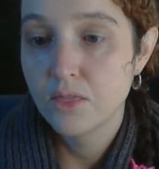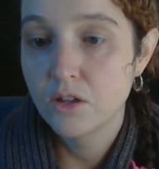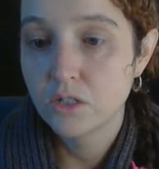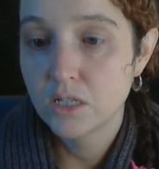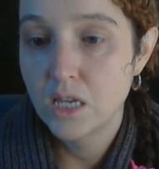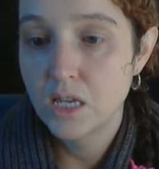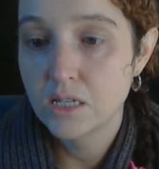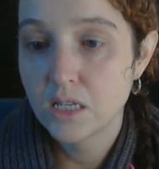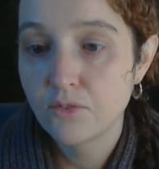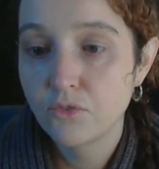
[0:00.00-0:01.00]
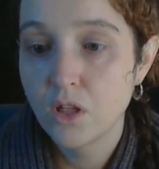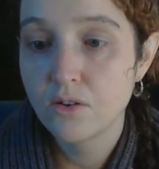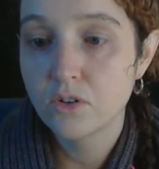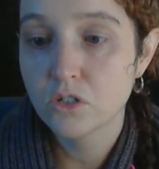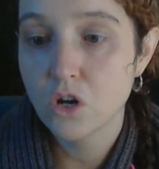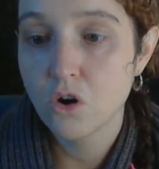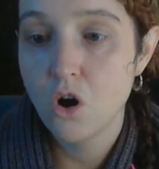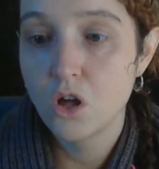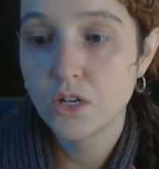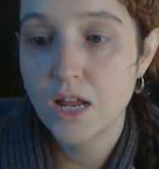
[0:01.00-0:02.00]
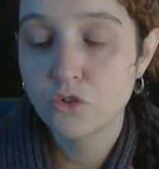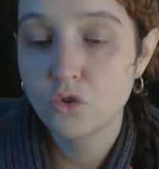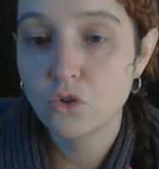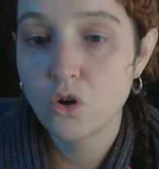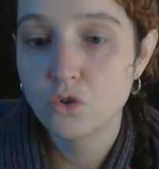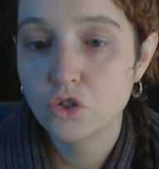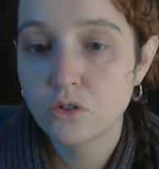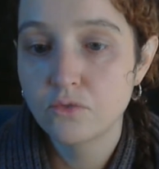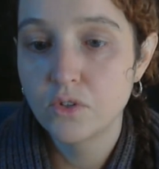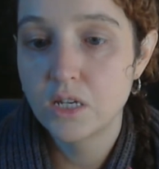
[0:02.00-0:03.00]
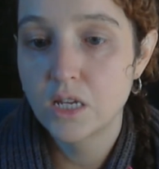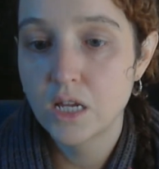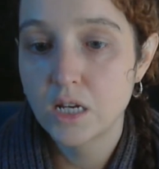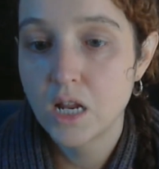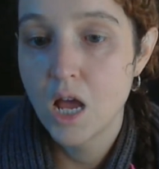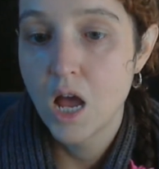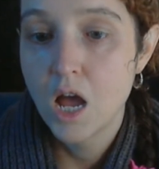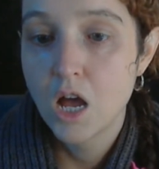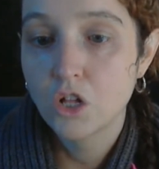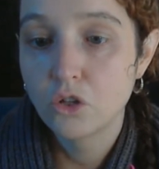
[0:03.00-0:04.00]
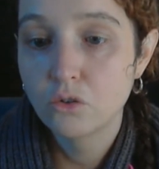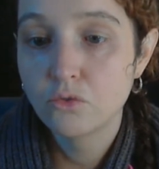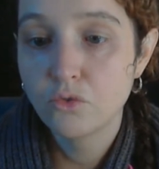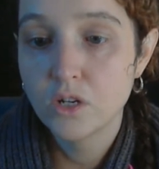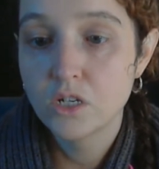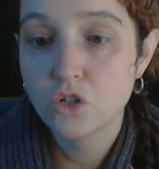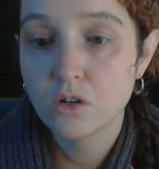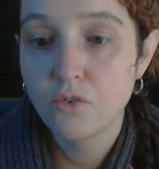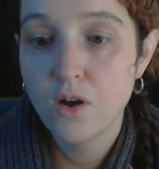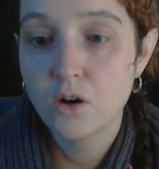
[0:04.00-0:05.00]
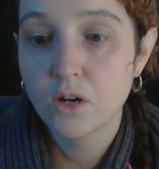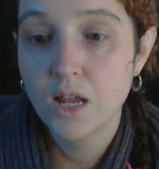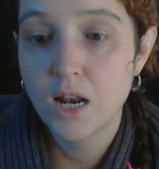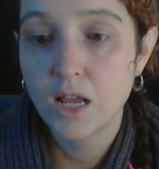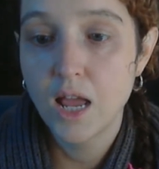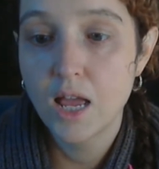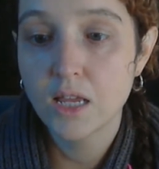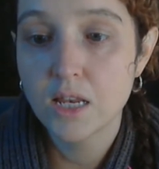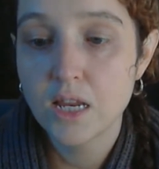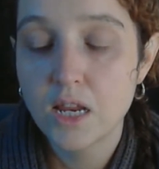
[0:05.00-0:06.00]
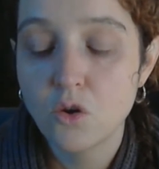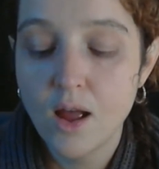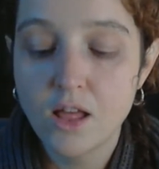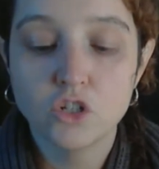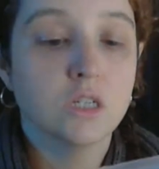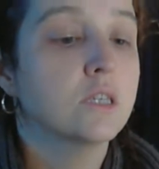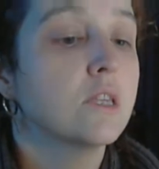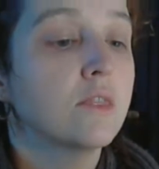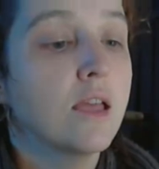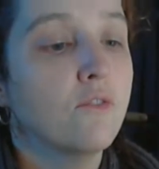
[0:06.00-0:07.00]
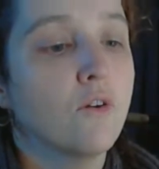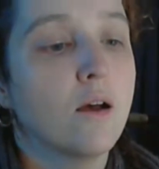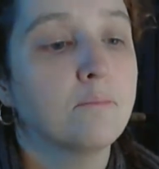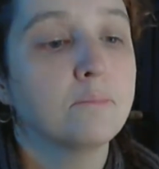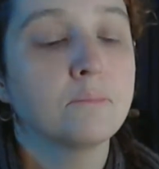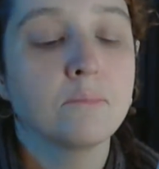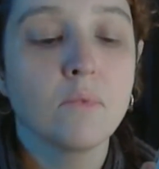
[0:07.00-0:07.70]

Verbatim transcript: Their teas and flavors are all natural, kosher, vegan, gluten-free, certified organic, and contain no allergens. They've um,